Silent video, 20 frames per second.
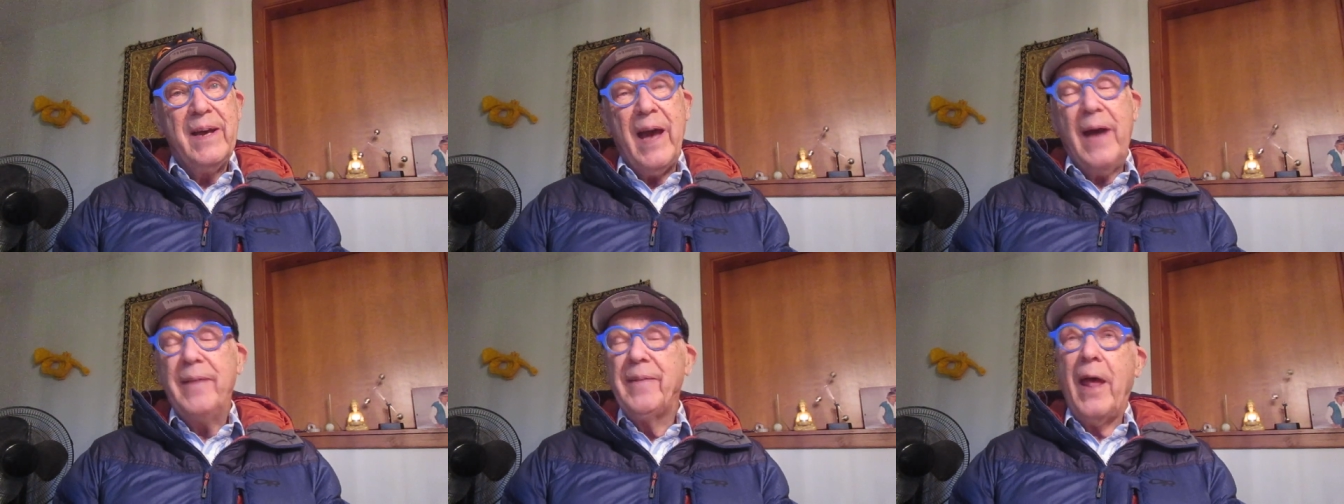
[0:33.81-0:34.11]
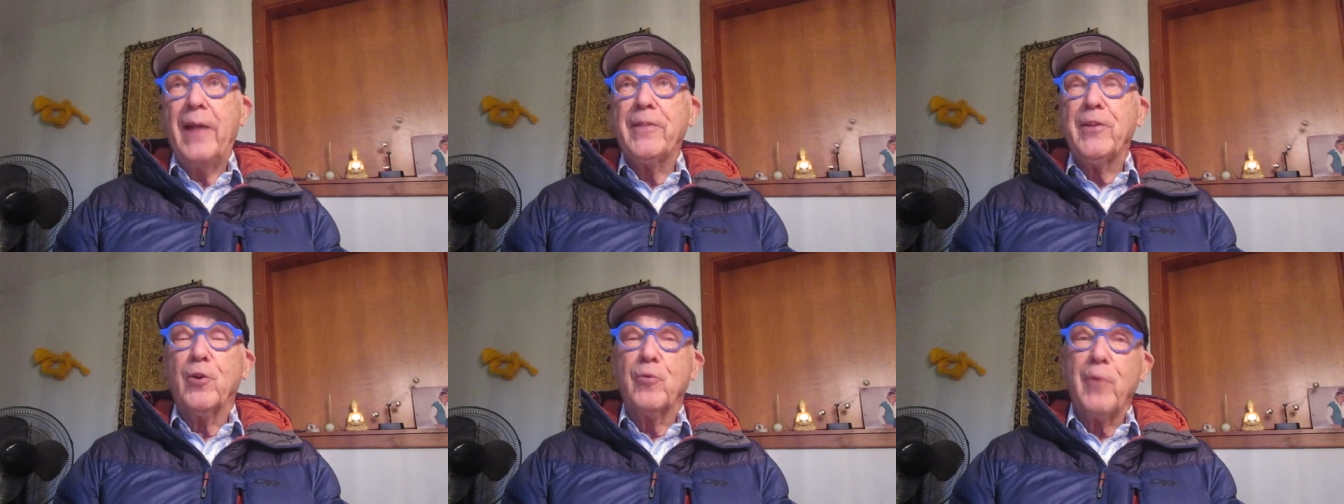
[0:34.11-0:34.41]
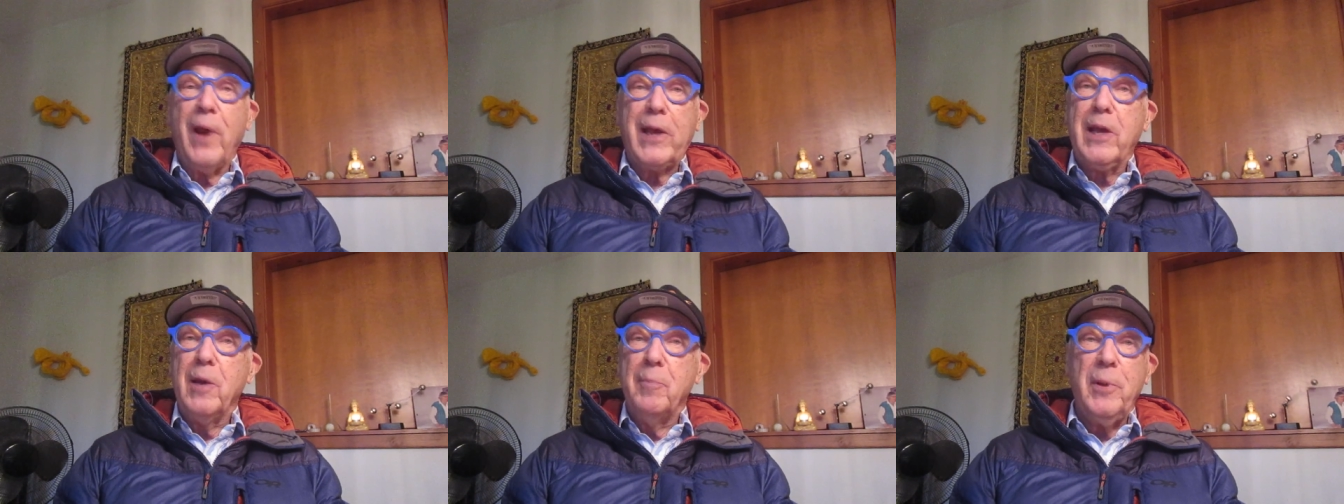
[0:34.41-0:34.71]
and at the
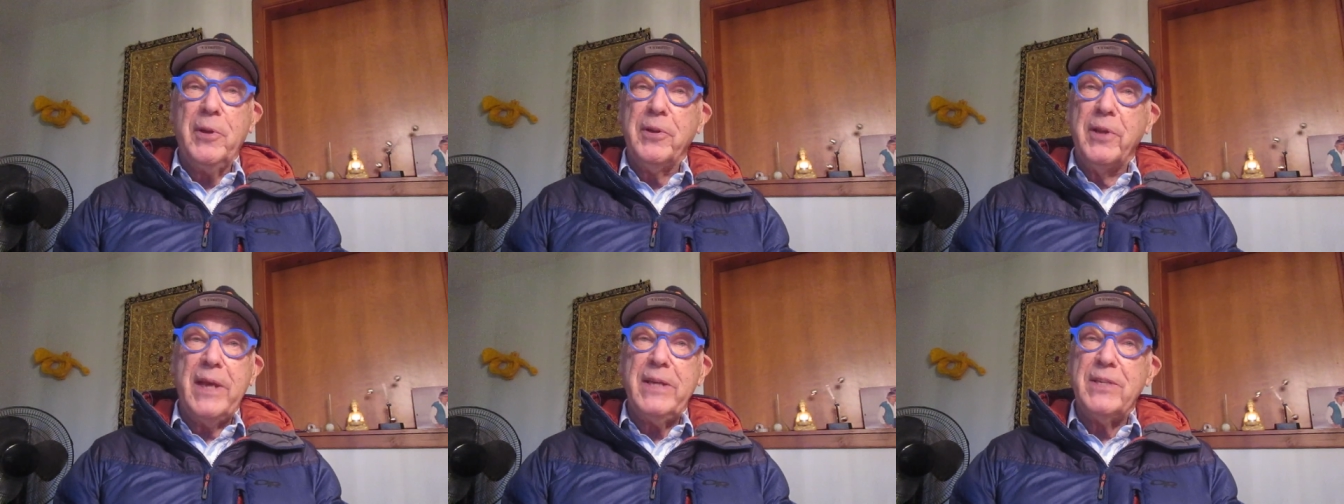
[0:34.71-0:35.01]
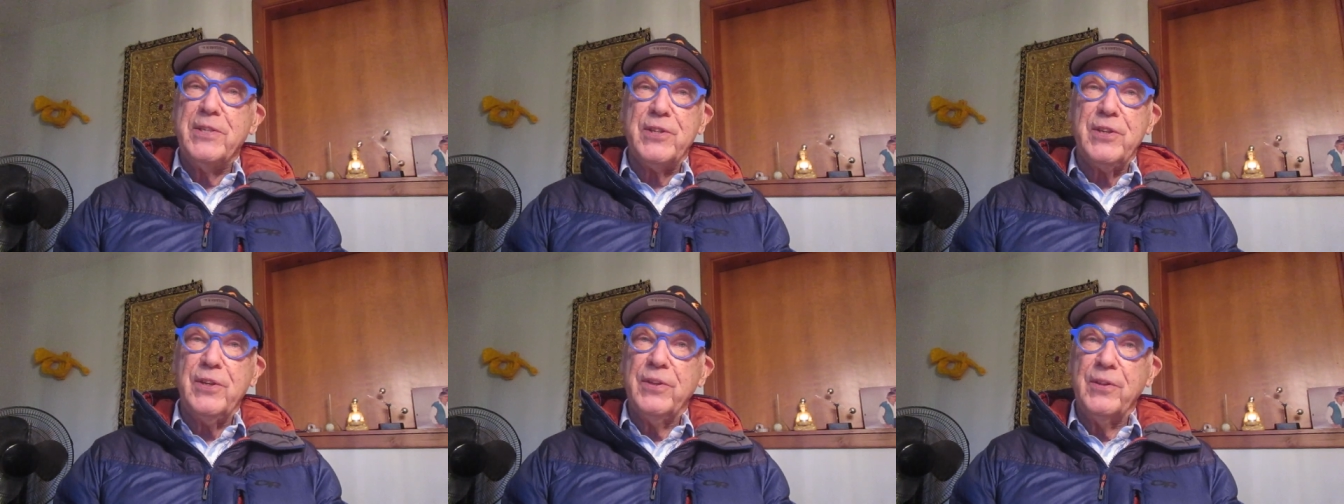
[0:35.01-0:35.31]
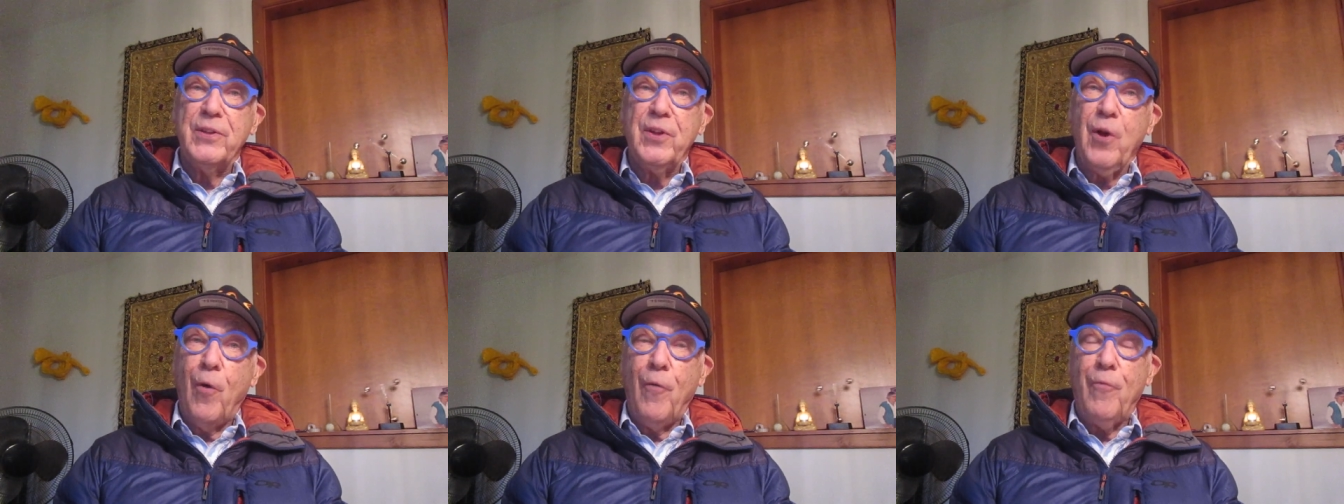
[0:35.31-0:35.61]

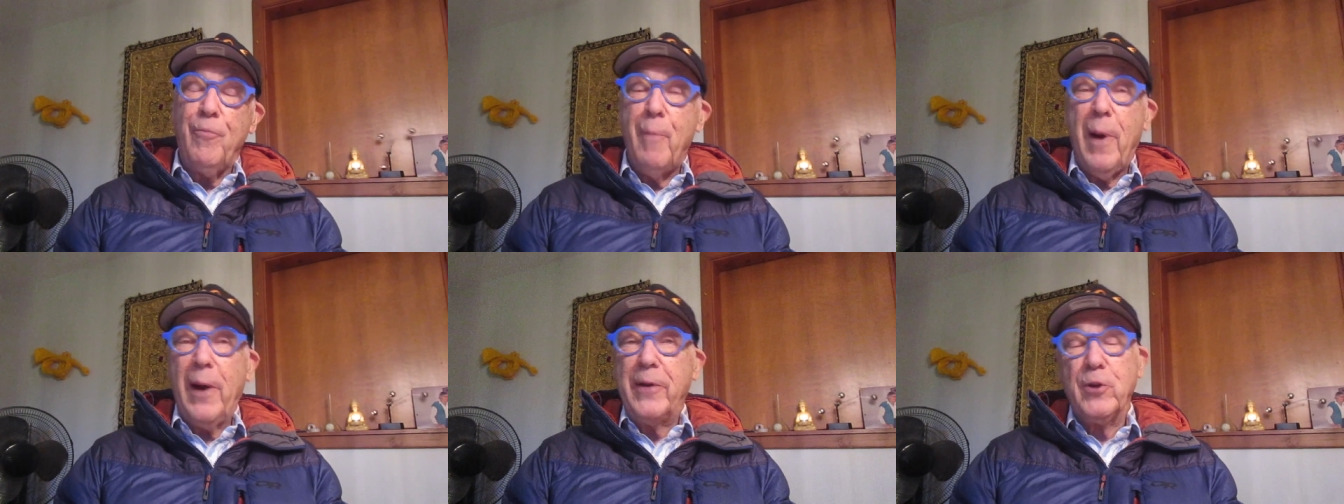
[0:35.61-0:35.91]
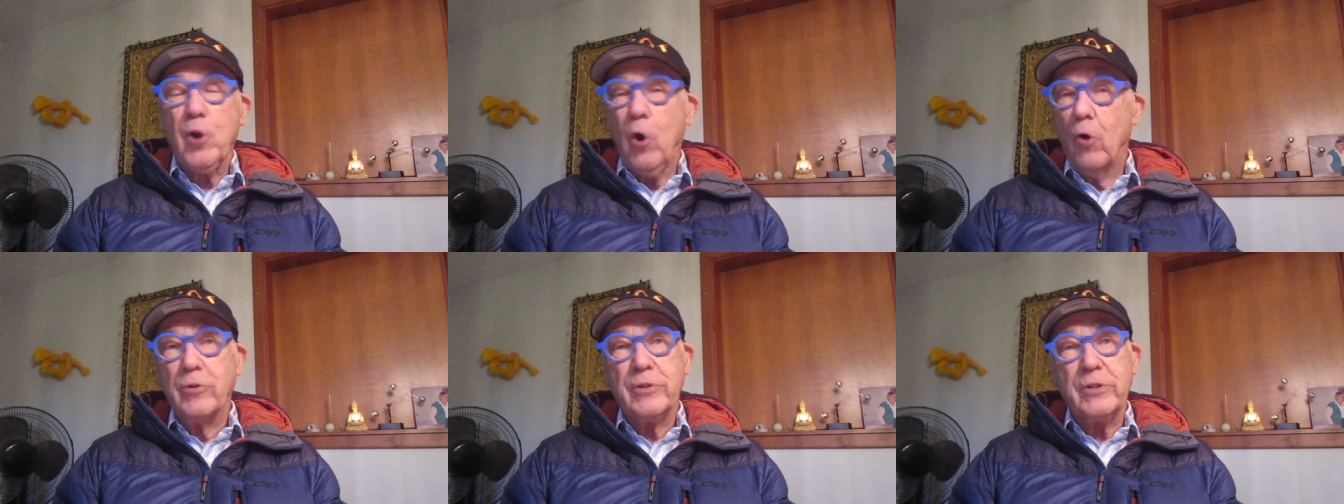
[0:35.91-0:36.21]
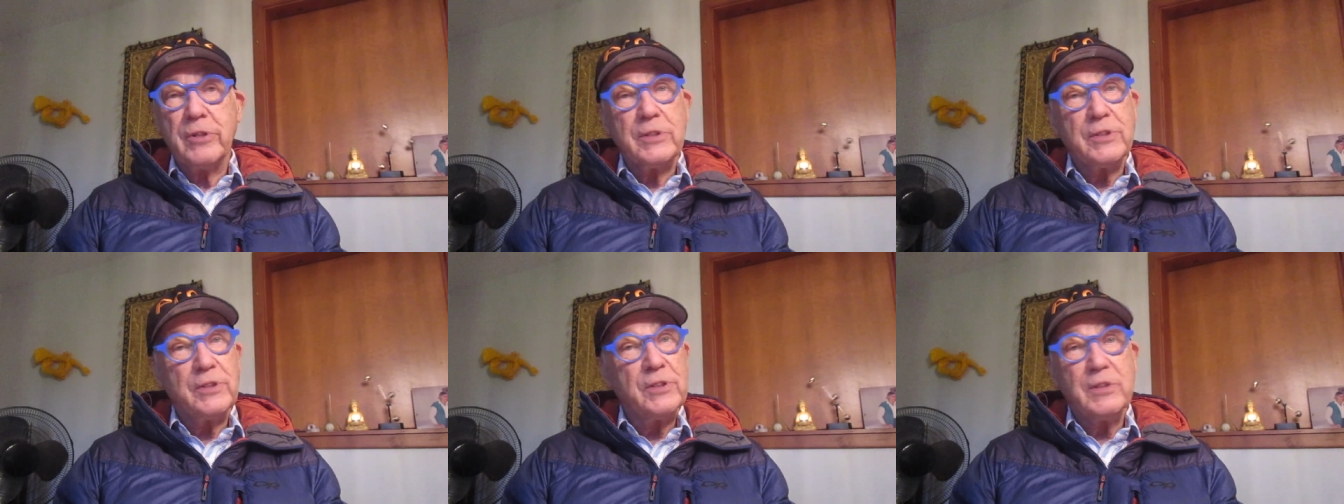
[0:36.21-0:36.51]
recommendation of my
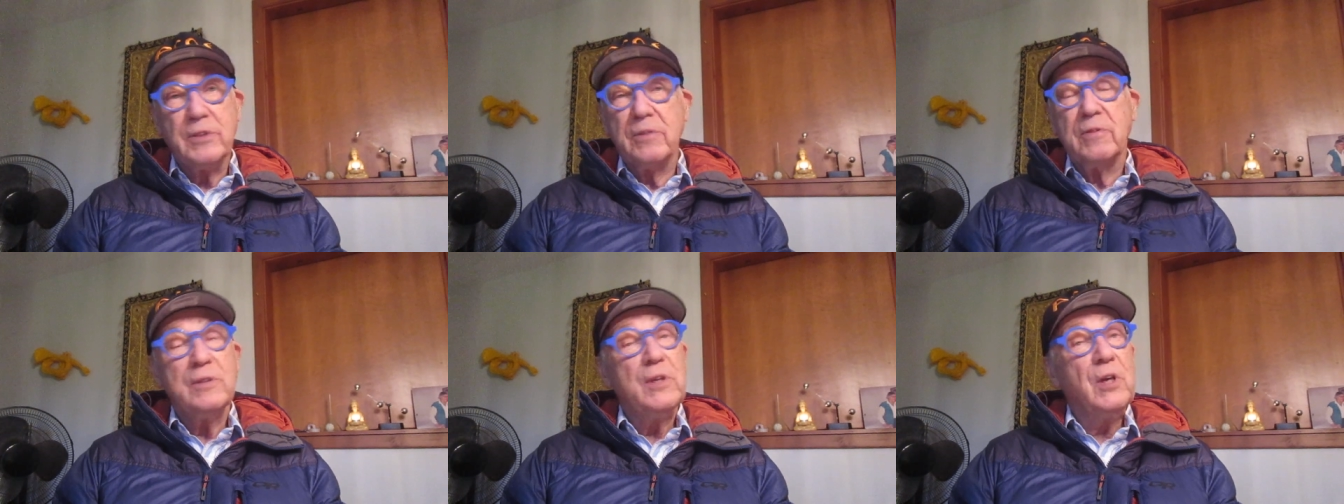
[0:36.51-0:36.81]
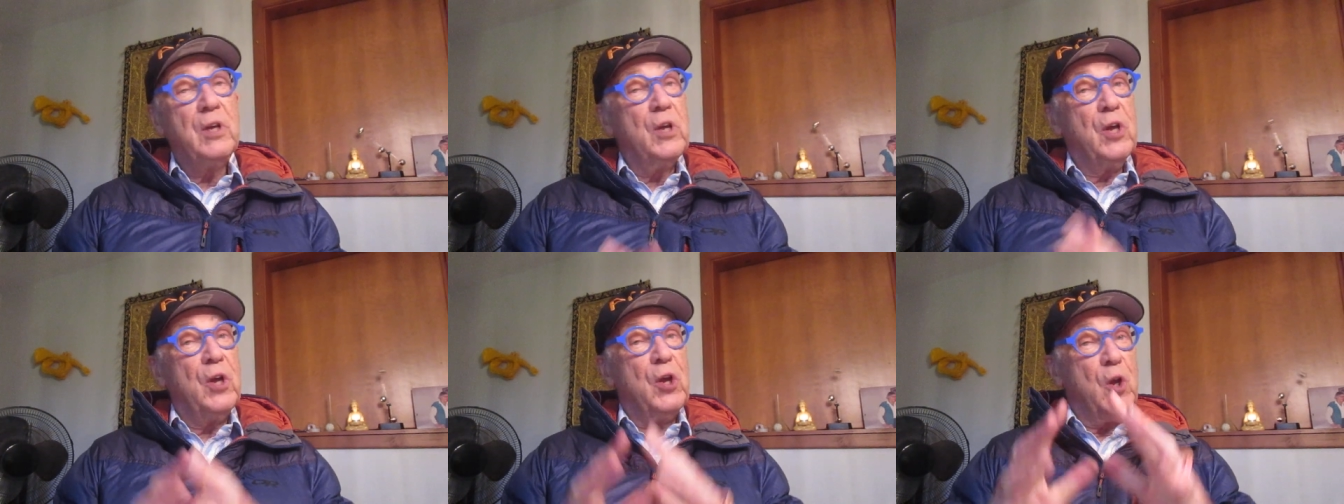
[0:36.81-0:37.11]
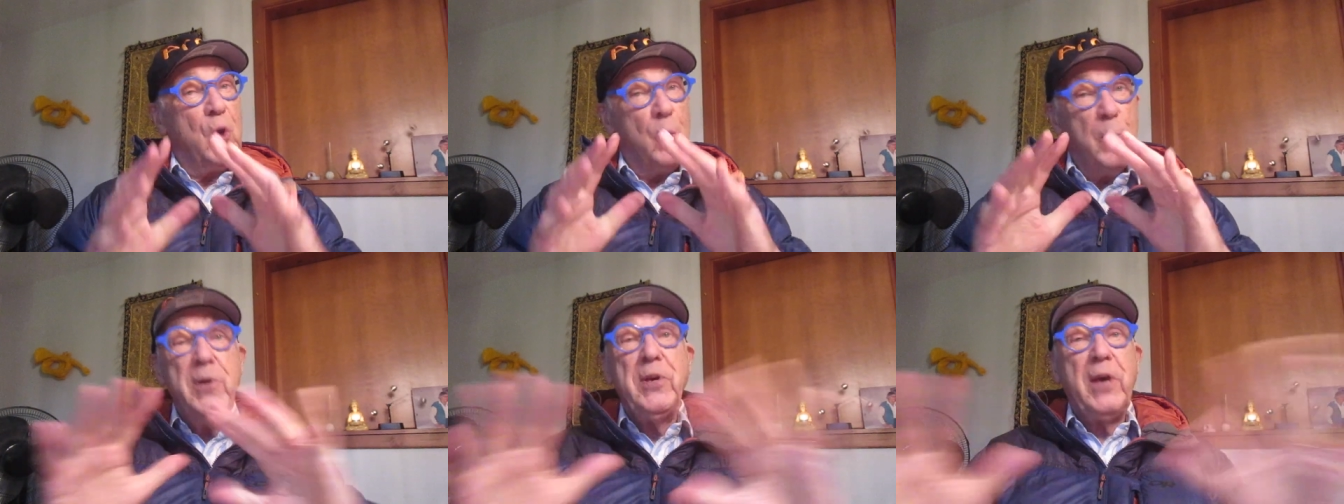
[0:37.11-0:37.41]
doctors,
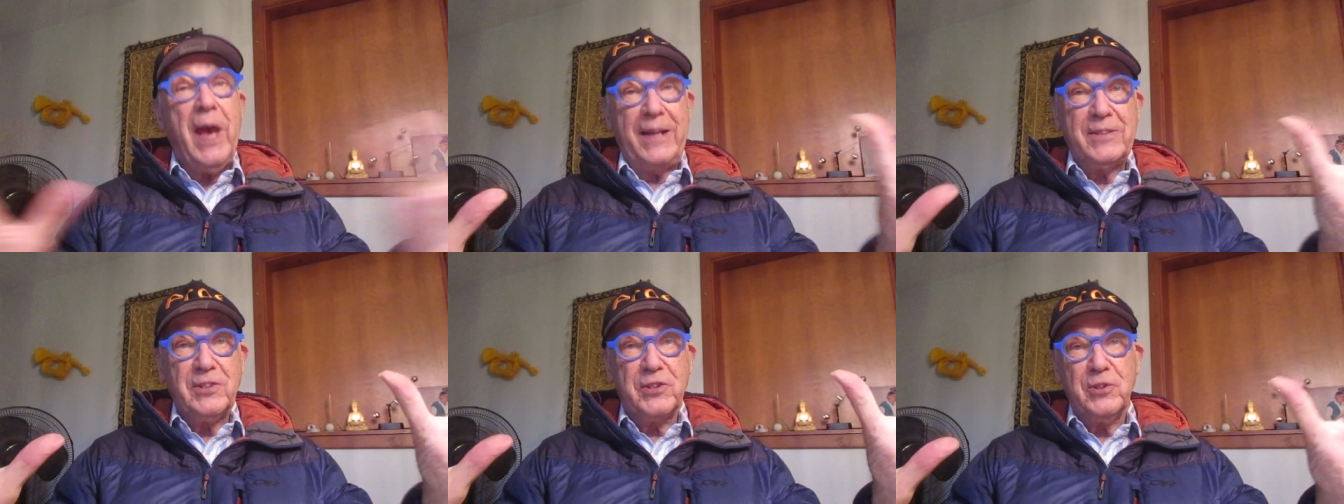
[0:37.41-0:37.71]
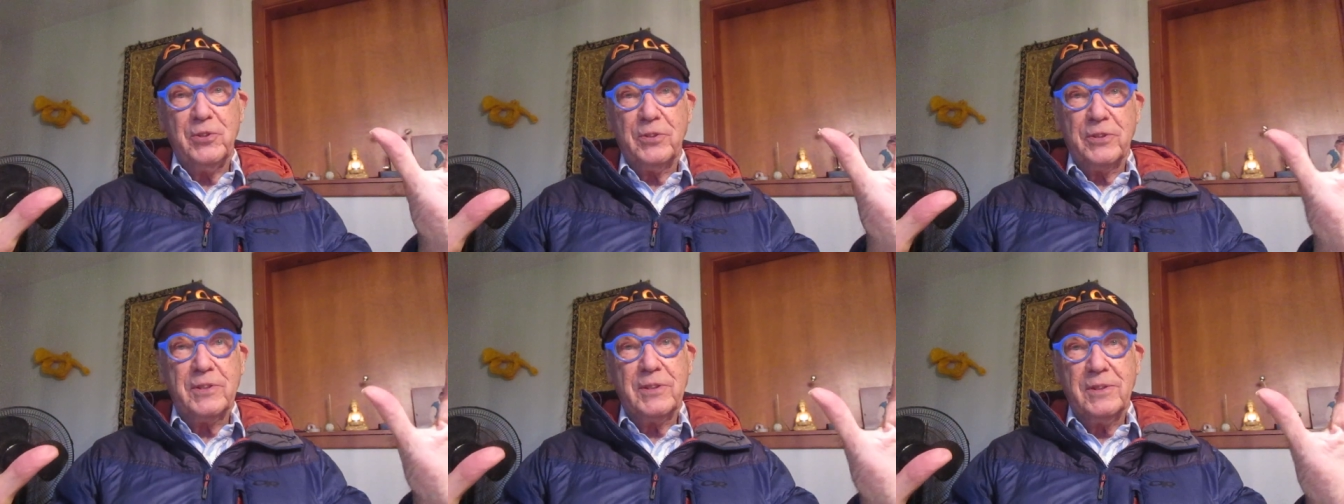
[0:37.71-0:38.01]
we cancelled.